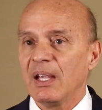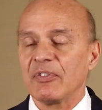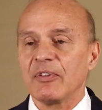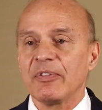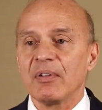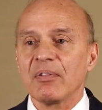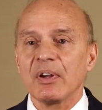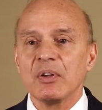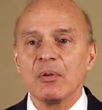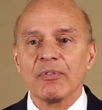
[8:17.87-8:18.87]
If the funds
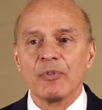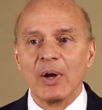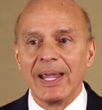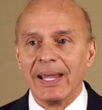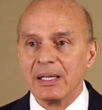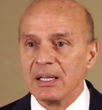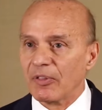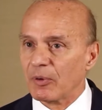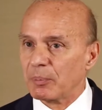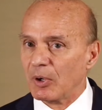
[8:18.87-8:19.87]
are used for any
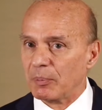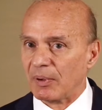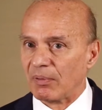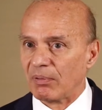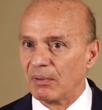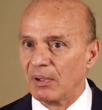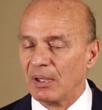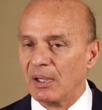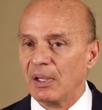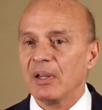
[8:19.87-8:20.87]
other purpose,
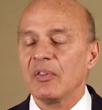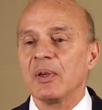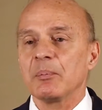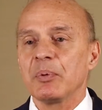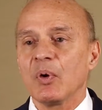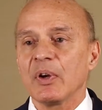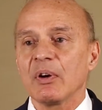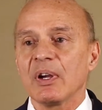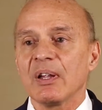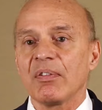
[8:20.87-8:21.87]
the
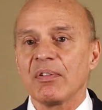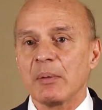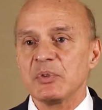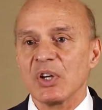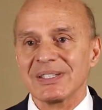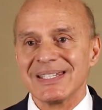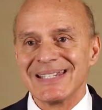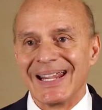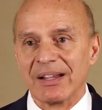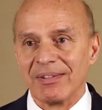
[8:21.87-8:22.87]
employer is subject to
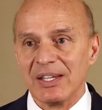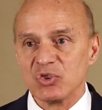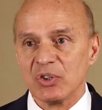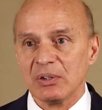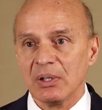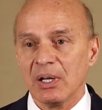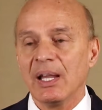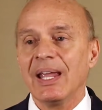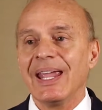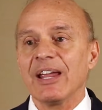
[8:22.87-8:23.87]
taxation
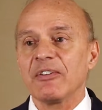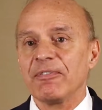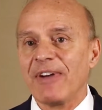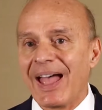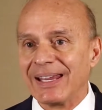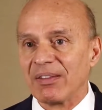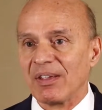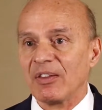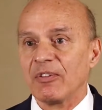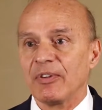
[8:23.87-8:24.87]
and
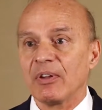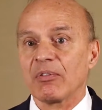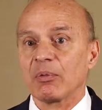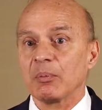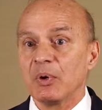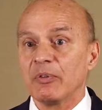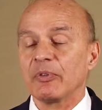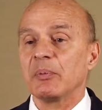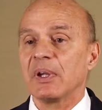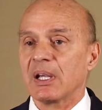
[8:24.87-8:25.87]
fines on the funds removed
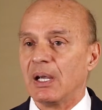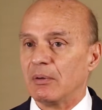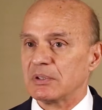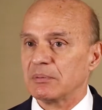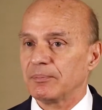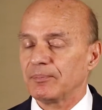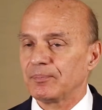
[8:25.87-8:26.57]
from the account.